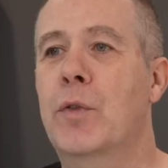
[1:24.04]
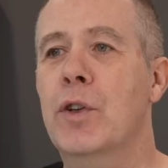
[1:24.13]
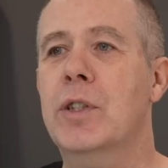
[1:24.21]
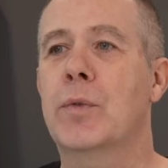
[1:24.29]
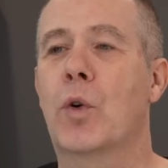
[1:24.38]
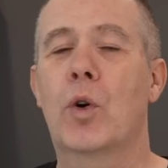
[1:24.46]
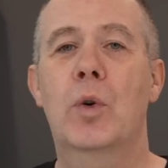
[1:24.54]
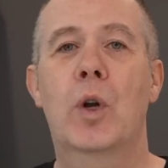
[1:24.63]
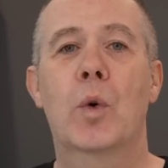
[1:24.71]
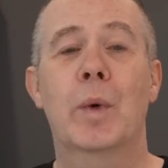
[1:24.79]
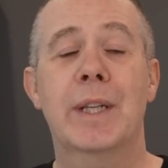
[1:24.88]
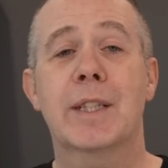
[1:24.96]
first of all,
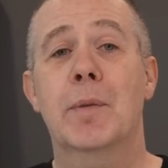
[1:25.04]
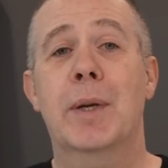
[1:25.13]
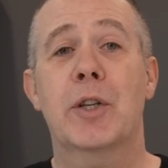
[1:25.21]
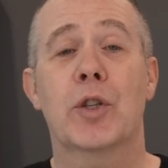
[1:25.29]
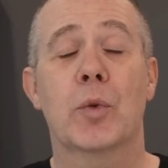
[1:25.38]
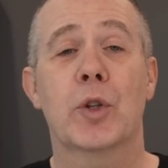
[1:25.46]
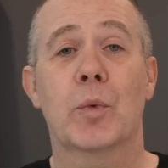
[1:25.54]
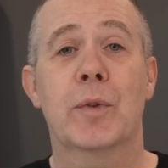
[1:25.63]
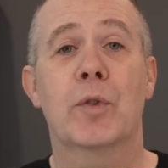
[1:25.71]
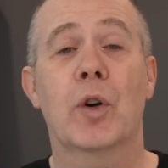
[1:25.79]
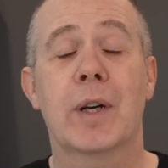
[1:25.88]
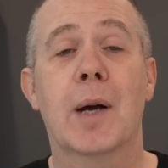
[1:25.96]
we need to make sure that
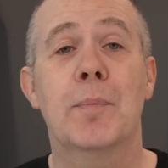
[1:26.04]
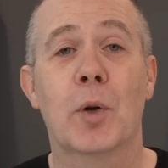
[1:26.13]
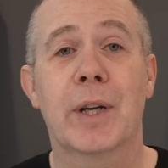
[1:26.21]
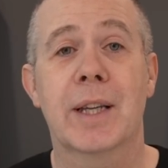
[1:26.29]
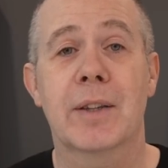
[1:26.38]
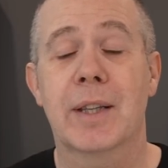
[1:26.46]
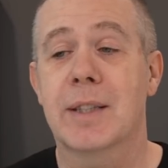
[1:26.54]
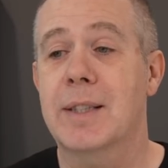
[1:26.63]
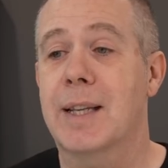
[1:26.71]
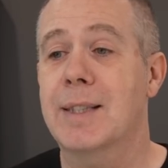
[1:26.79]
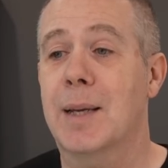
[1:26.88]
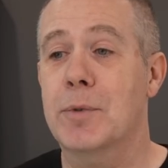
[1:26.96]
we've got a booking thing
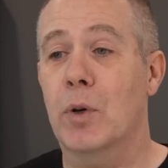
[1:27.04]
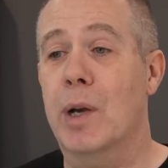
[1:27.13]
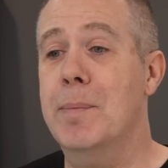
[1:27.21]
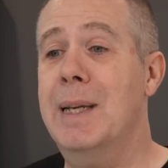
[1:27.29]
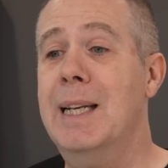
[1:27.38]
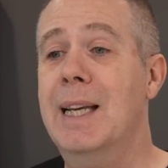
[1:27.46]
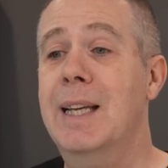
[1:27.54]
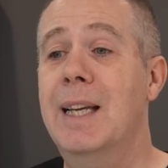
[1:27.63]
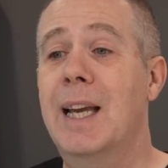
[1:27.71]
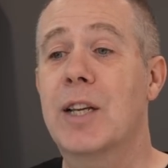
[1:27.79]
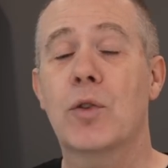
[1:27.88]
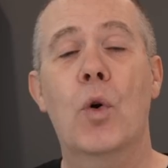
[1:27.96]
set up. So Amelia
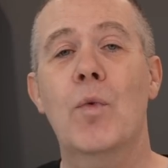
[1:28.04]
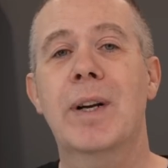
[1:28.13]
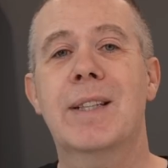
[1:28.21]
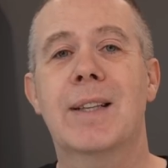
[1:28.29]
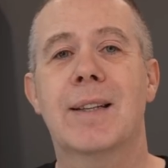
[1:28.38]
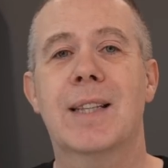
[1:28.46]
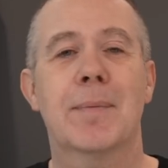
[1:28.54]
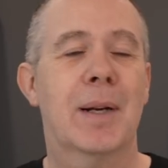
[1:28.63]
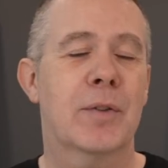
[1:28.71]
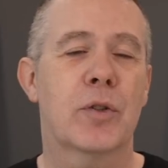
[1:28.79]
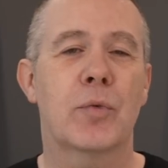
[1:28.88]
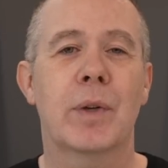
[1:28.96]
is already set up and
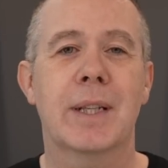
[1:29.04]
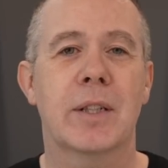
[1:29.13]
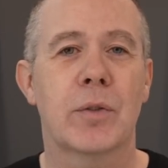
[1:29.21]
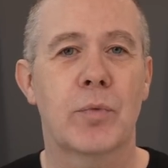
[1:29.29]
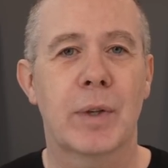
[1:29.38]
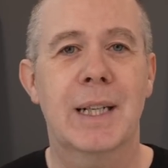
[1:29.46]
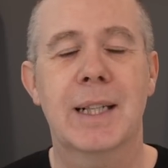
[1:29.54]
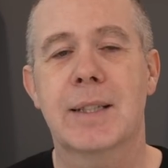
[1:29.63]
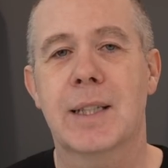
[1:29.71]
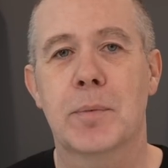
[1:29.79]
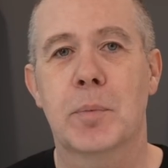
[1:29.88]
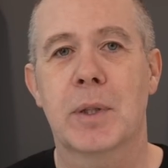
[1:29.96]
I've created a really
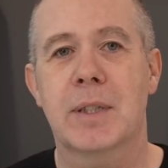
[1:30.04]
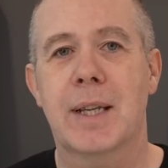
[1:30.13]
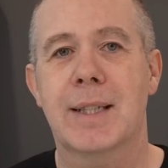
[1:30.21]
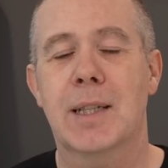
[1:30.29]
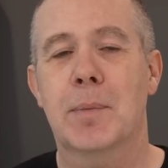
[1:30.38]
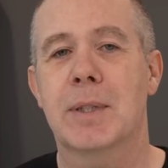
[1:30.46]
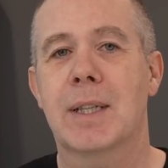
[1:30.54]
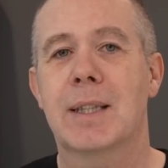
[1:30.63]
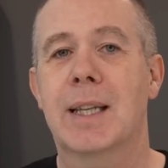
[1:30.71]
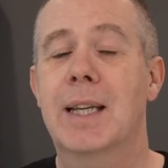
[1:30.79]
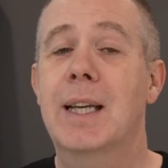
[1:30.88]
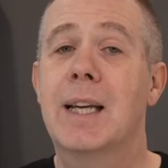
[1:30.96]
simple setup
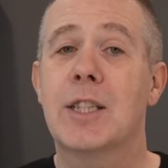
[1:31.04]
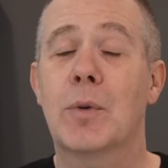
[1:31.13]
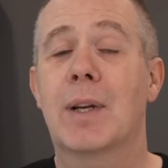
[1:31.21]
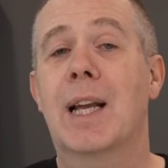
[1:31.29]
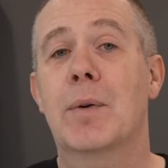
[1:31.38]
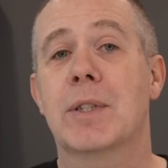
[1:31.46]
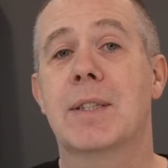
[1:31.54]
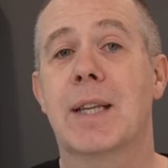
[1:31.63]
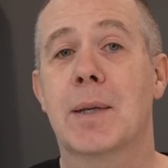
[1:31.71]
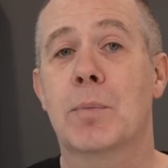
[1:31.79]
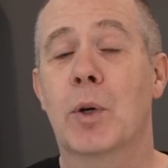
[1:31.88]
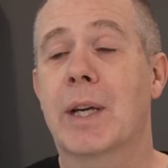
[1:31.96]
inside there to allow us to
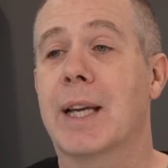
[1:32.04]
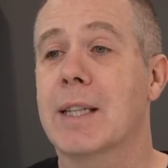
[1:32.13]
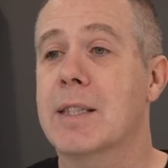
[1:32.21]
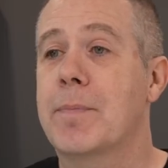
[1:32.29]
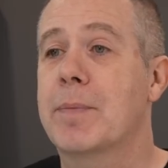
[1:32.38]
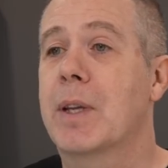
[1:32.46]
take bookings.